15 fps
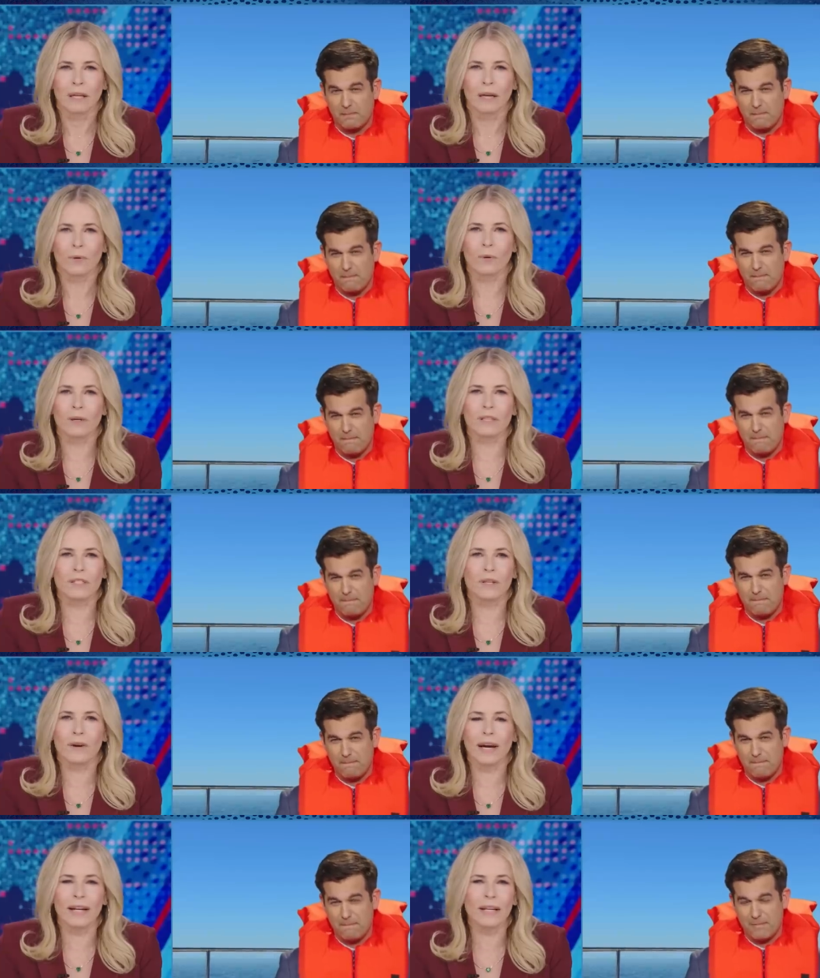Speaker 1: Well, is
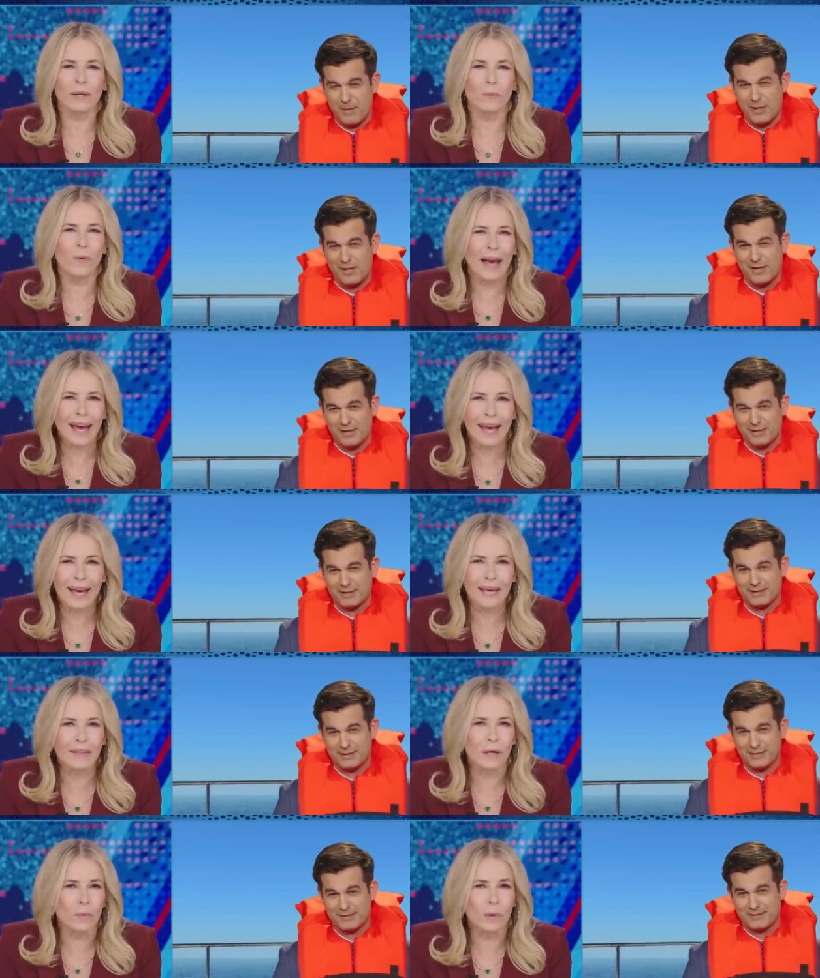there any
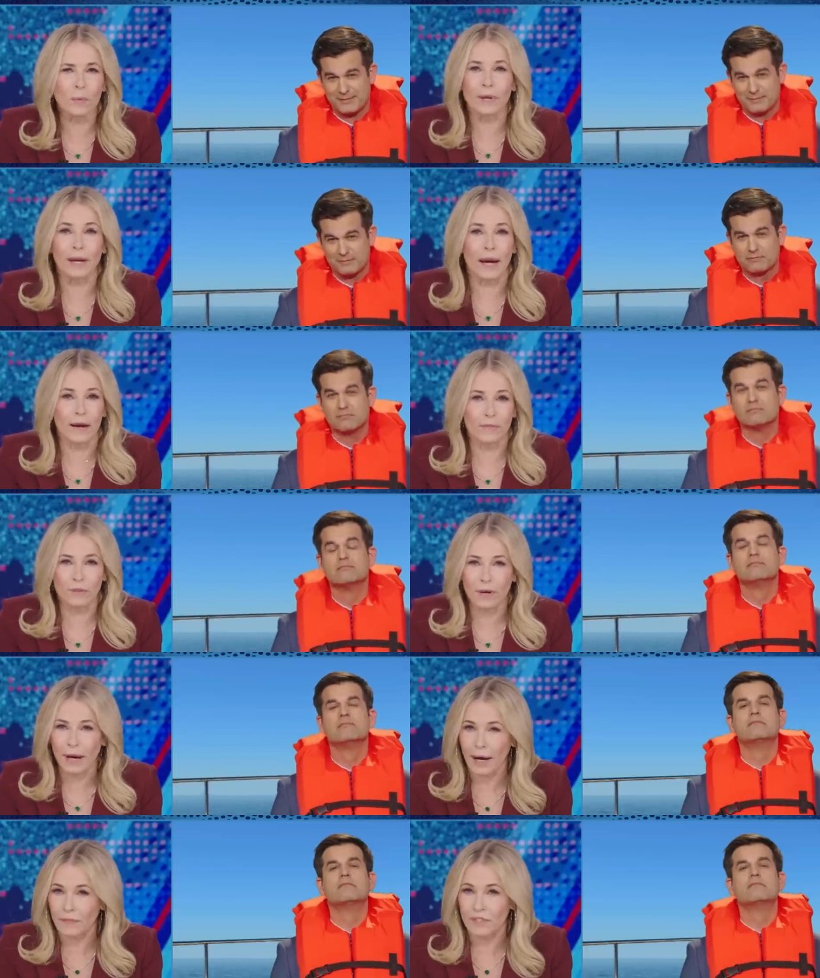way that we would
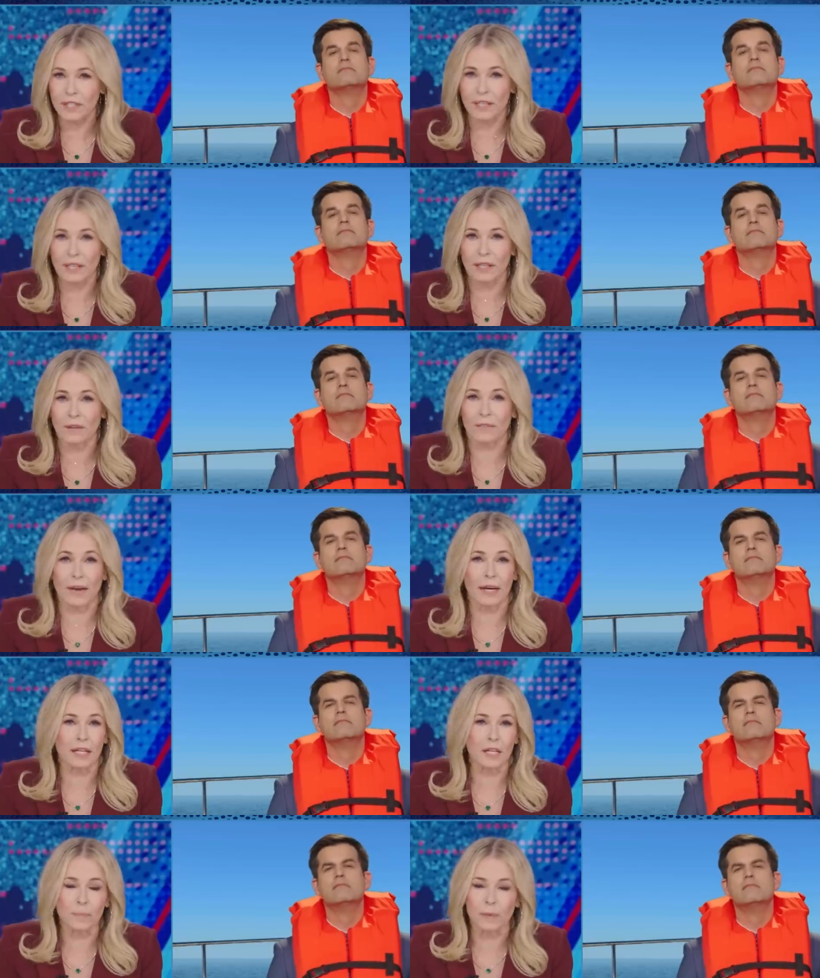ever have to give
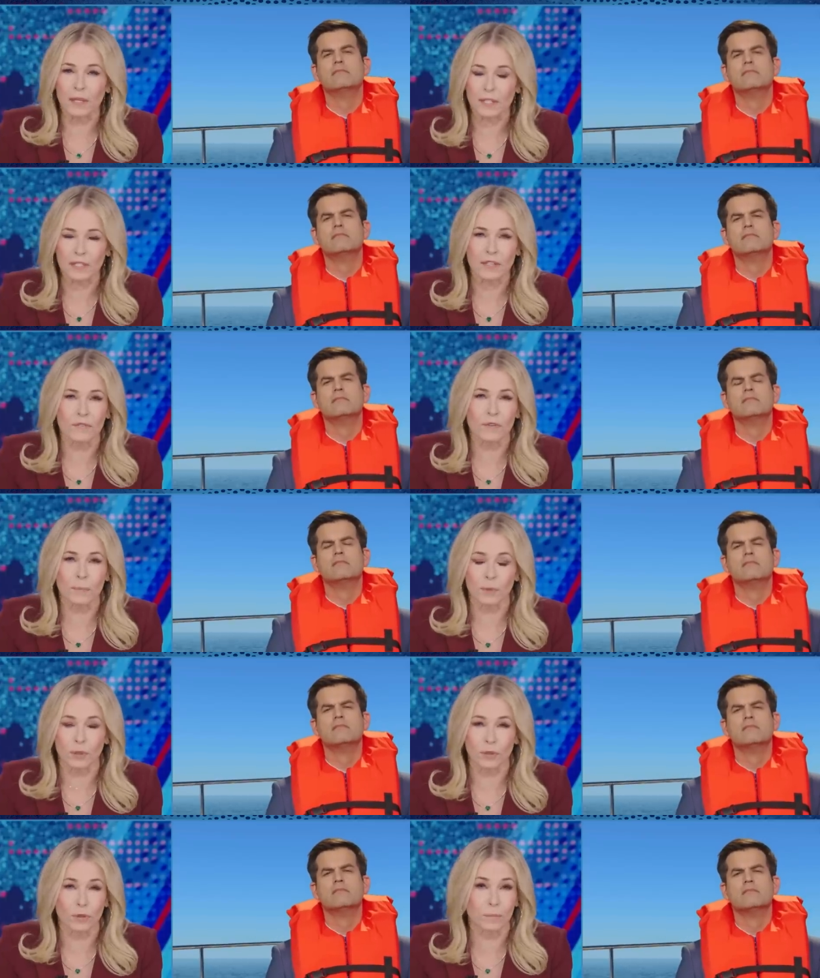any piece of the
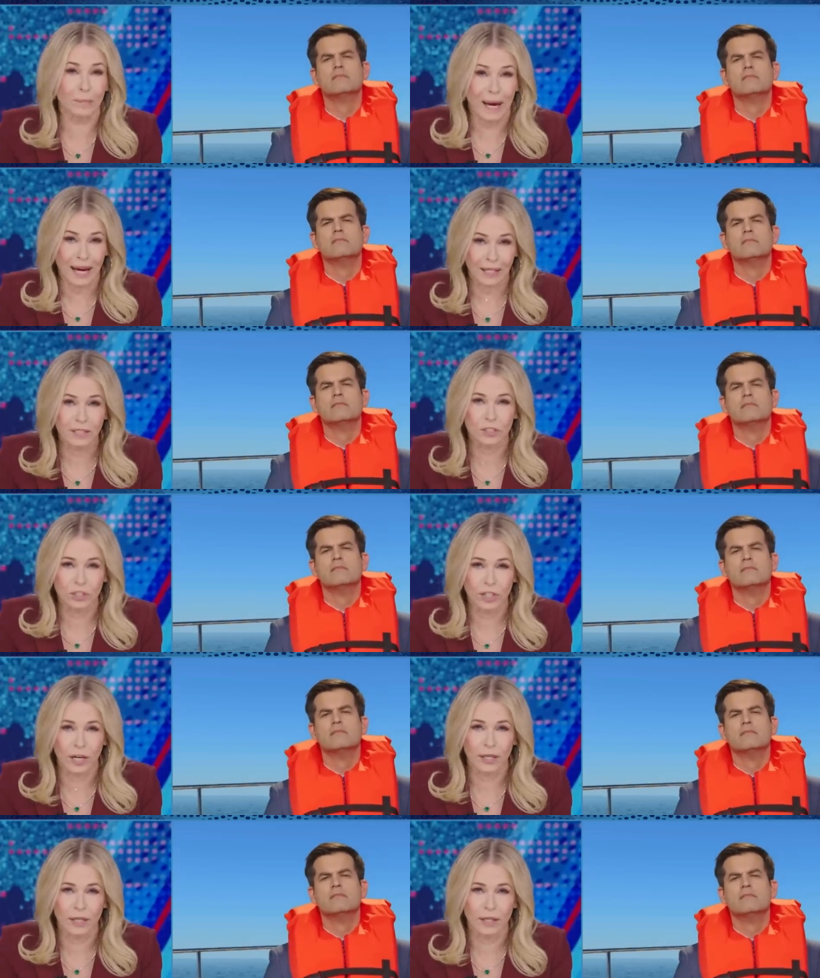balloon back to
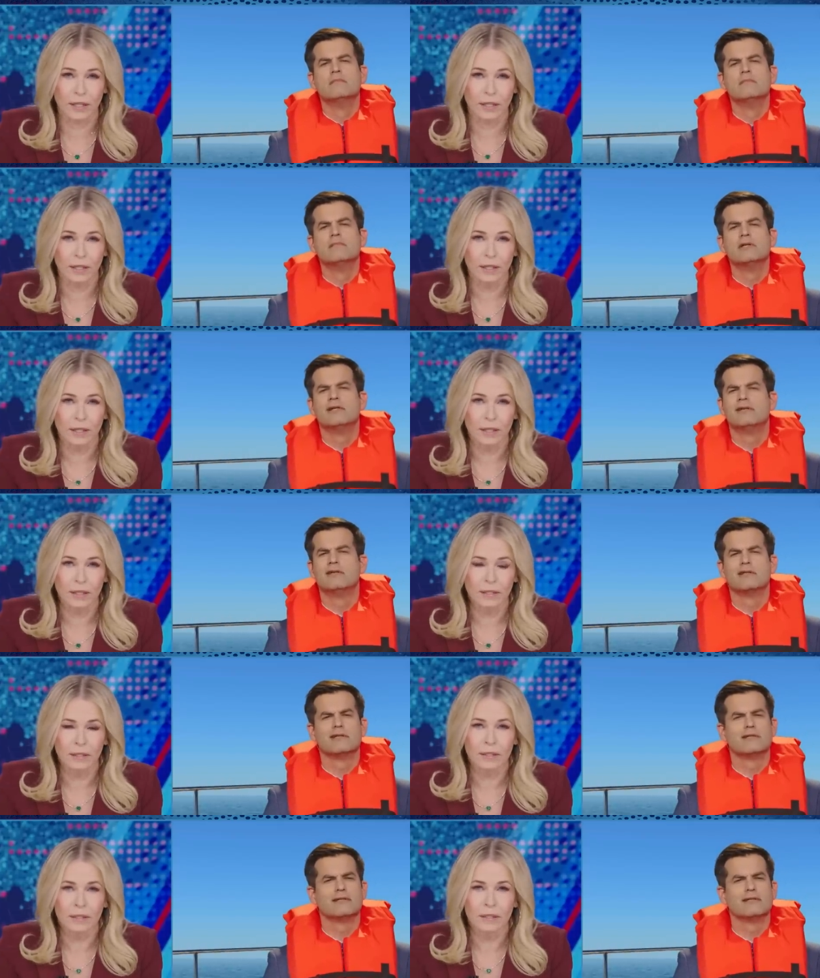China?
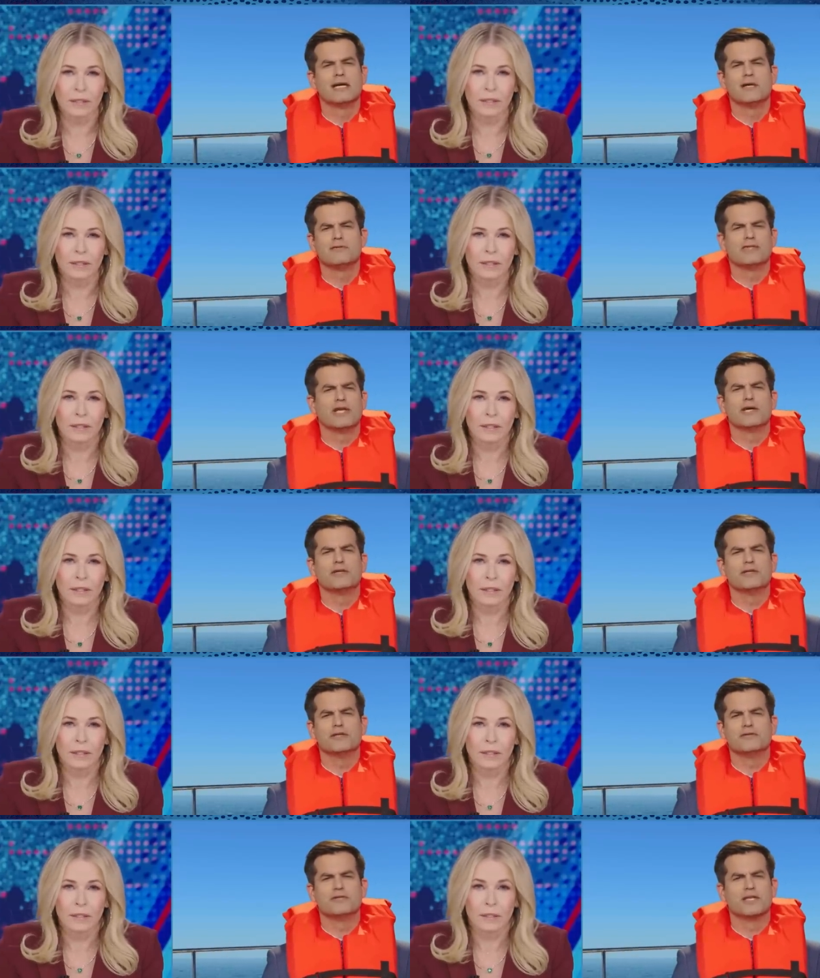
Speaker 2: How dare you,
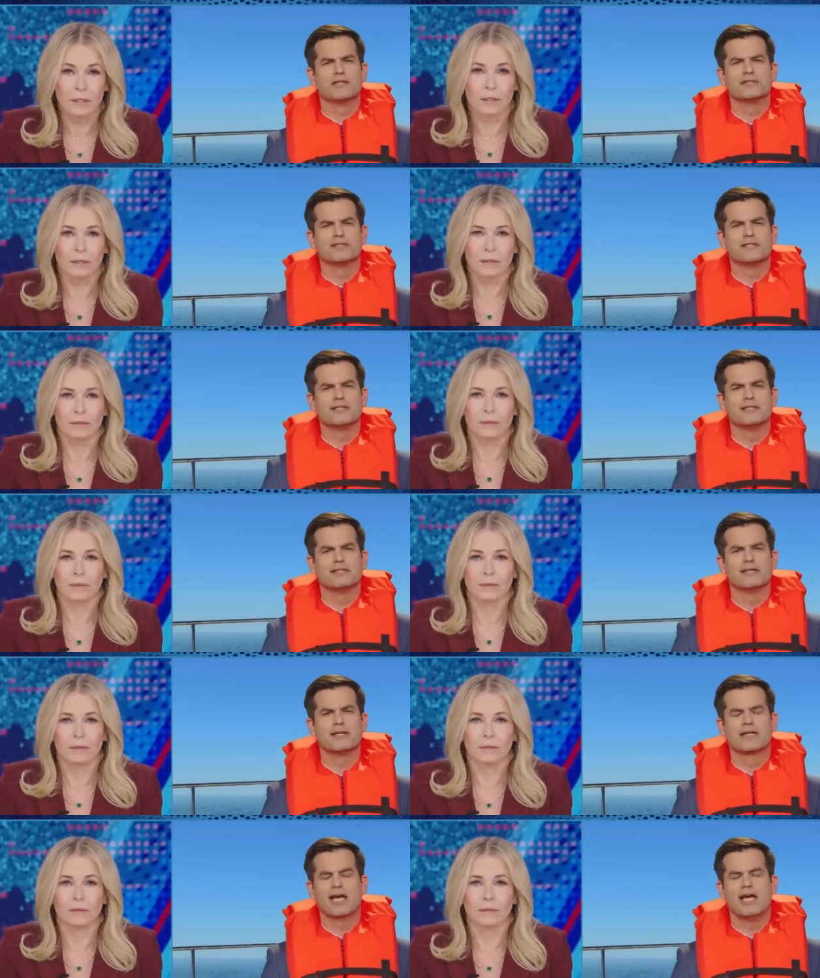Chelsea?
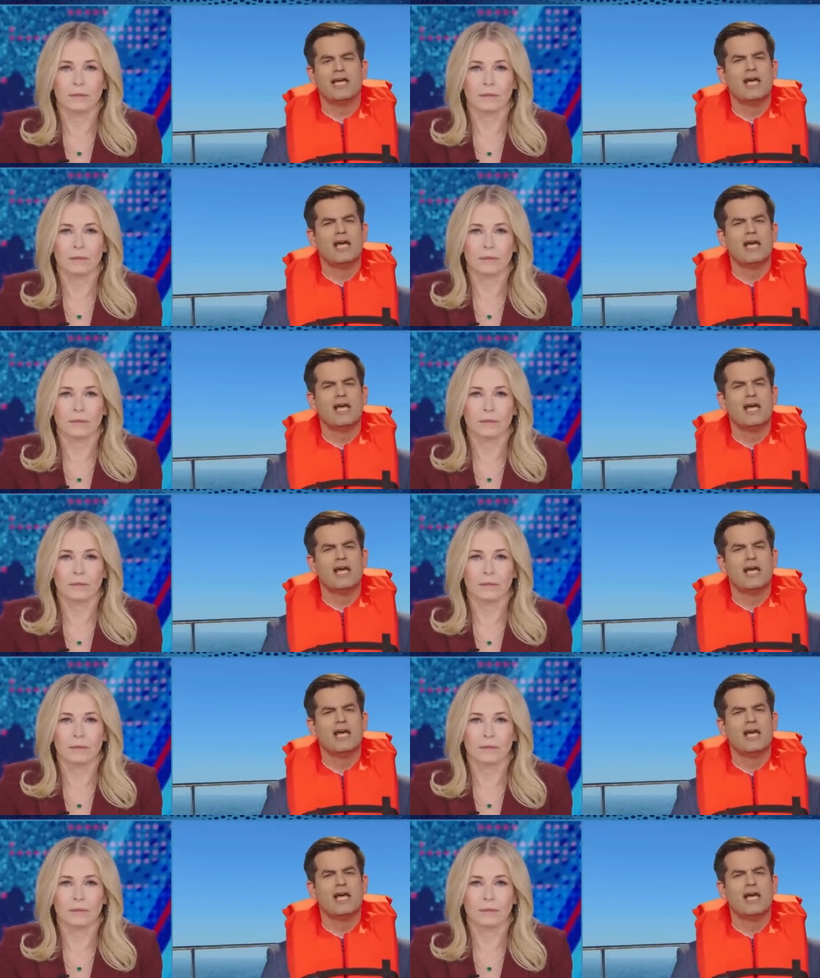Okay?